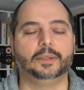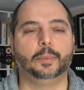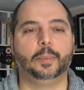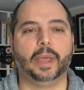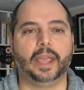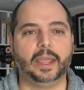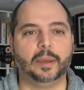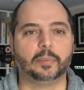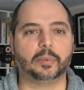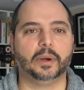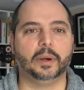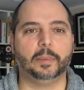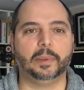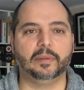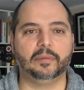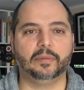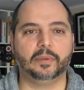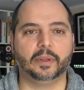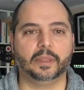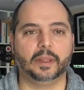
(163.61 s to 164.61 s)
you pay a
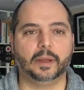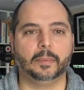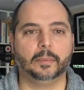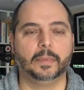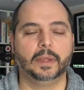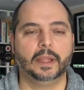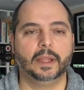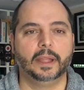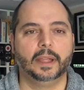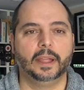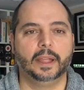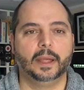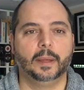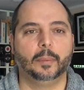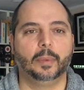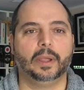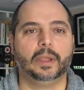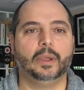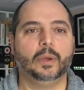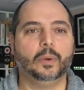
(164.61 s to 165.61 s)
premium for them,
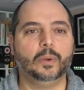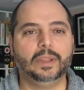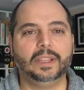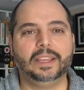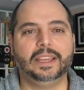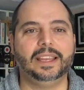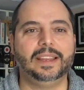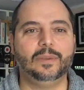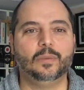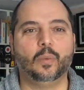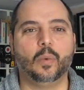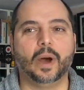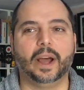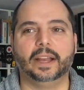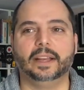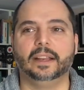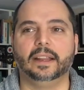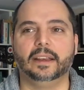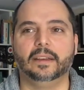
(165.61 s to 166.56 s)
but you only need one.